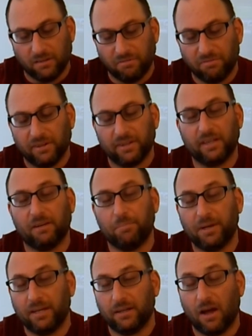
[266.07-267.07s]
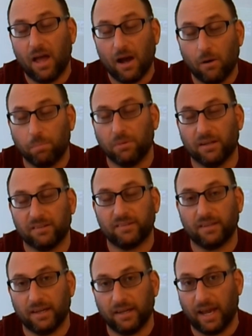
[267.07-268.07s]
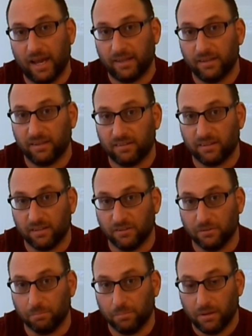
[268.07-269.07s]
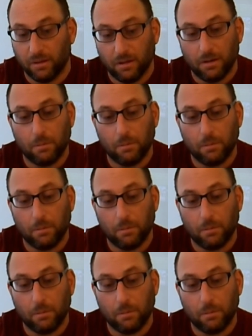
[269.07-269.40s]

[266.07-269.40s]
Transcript: is a feeling of being helpless in an endless loop,